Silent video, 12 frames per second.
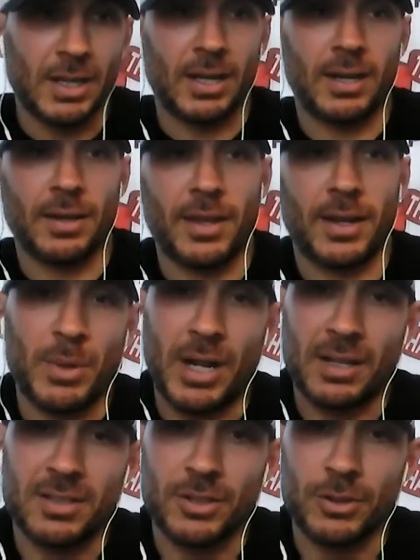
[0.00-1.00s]
And then I've been
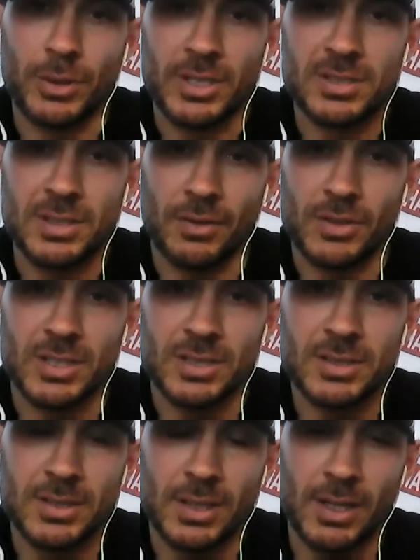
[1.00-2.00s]
at the units ever
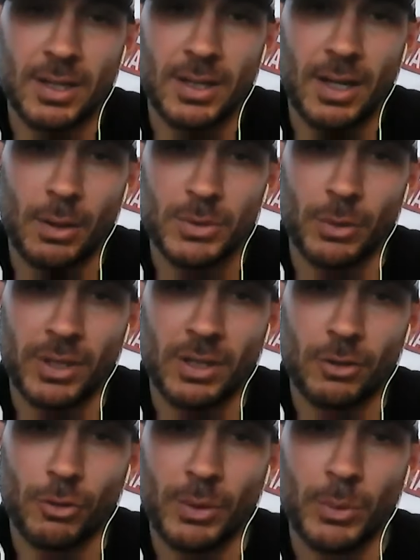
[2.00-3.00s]
since. I was out
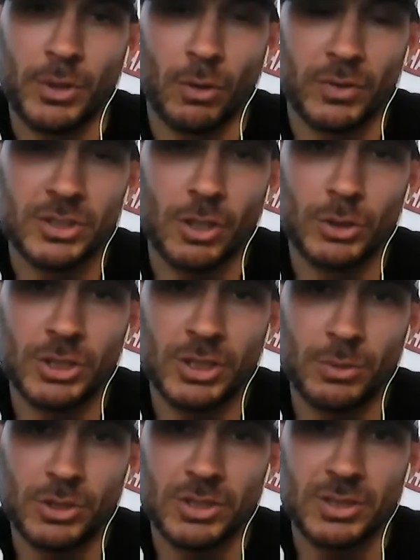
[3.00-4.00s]
in Greenwood, Nova
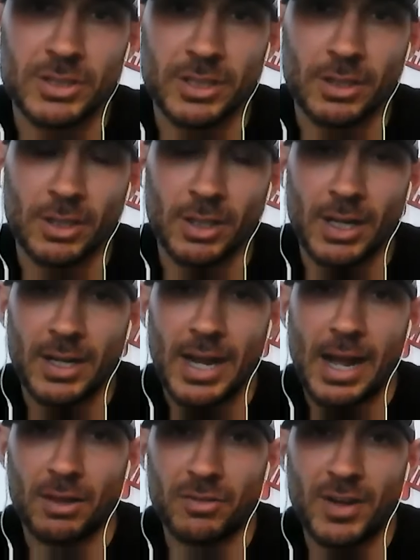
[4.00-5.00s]
Scotia, which is near
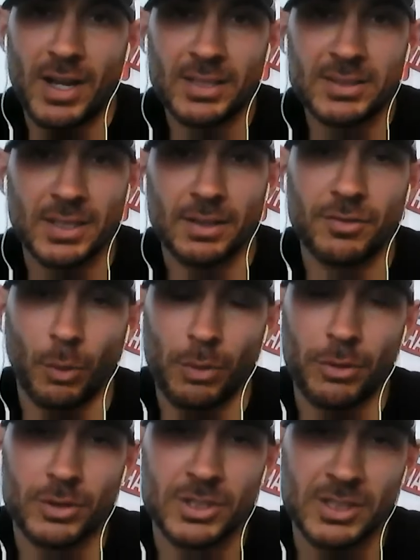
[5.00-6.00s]
Halifax at
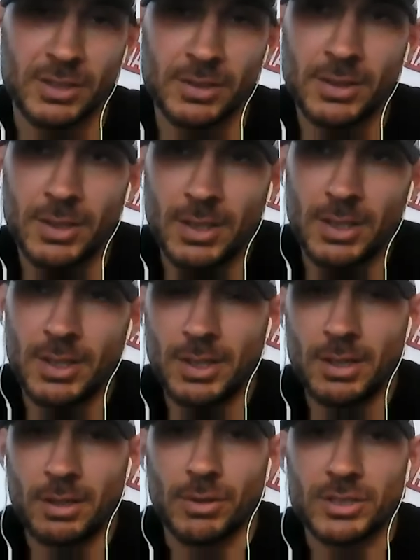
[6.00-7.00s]
413
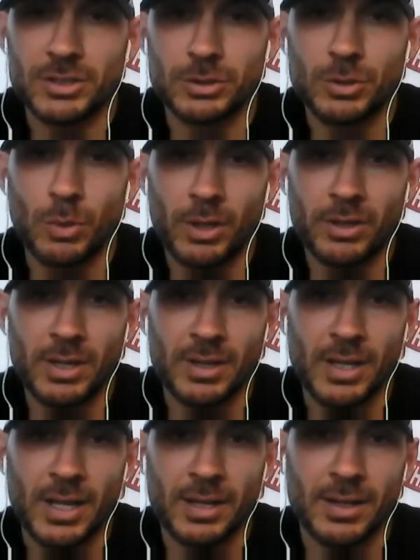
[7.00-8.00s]
Rescue Squadron.
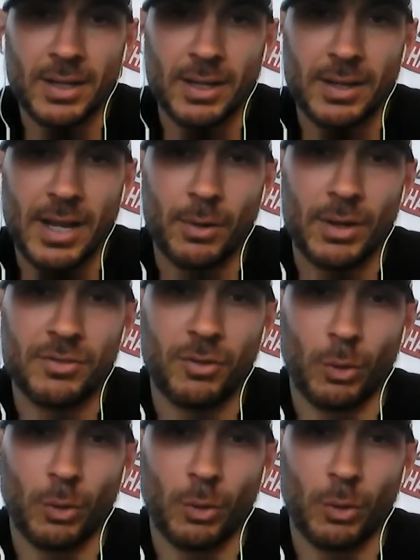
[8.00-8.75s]
And then now at